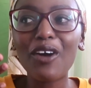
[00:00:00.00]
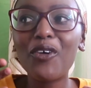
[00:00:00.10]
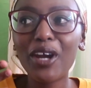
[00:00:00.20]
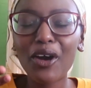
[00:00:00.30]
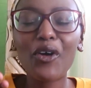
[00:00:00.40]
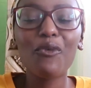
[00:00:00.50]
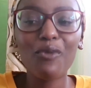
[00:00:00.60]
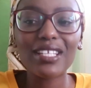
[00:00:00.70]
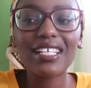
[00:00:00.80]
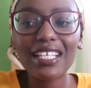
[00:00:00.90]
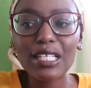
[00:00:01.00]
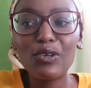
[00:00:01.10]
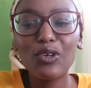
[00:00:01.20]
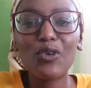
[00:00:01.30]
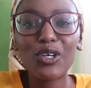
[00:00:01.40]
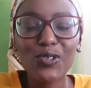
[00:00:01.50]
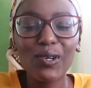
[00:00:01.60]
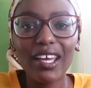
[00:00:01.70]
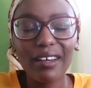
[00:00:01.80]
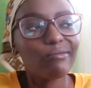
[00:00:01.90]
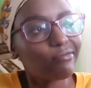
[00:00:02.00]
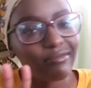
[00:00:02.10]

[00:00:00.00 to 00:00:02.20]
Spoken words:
kuona wazazi ukiwa shule.